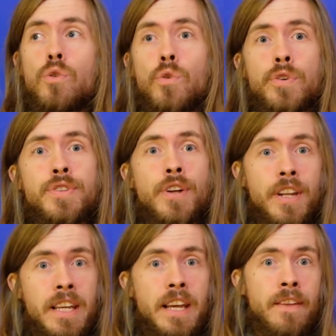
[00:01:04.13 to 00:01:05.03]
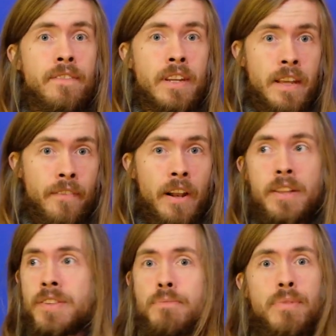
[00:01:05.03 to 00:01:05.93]
or study in the
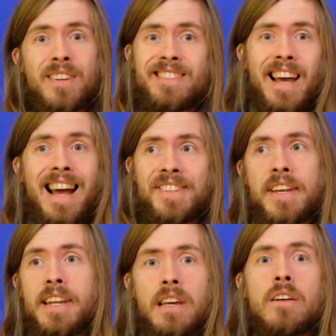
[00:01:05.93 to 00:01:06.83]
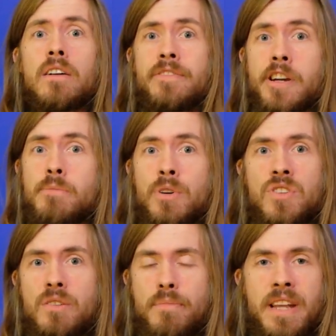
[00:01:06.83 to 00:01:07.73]
Netherlands. But as said, it all very
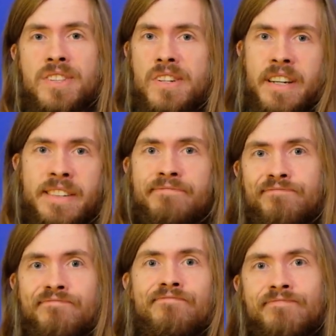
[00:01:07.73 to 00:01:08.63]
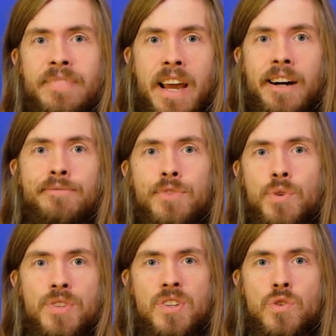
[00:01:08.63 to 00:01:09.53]
much depends on yeah
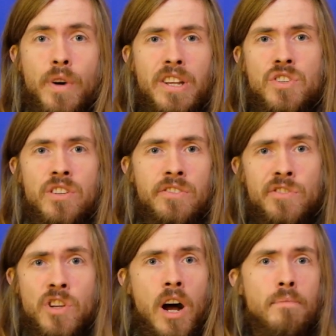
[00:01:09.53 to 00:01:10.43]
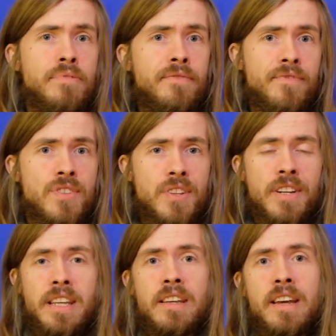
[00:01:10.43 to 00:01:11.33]
your situation, job,
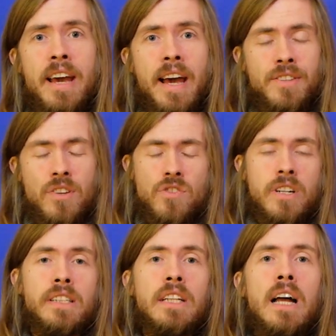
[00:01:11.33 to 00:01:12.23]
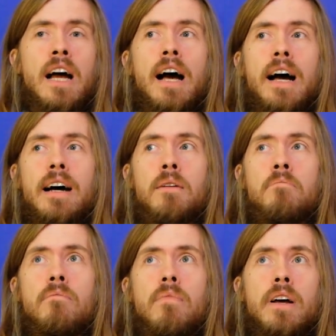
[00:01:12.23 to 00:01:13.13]
study, etc.
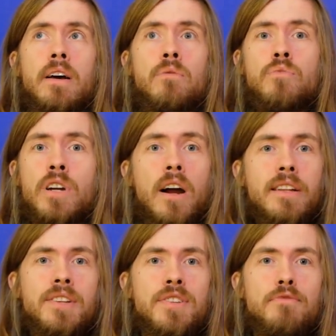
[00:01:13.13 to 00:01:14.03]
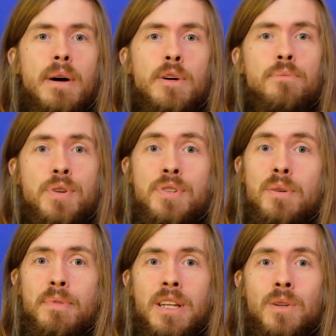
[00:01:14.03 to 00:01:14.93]
Um, regardless of my own
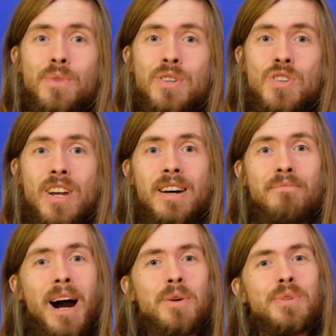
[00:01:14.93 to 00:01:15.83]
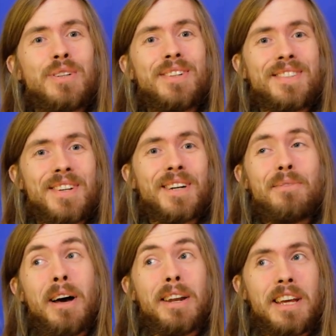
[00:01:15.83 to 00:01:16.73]
personal opinion, which um, I will talk
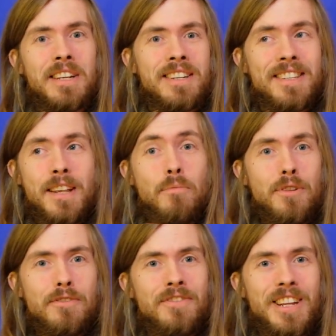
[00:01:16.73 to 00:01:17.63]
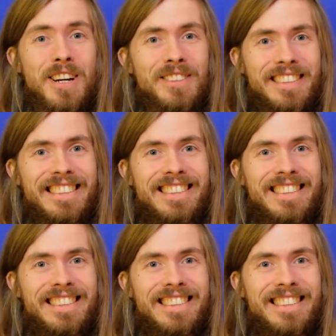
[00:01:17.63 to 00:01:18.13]
about in a separate video,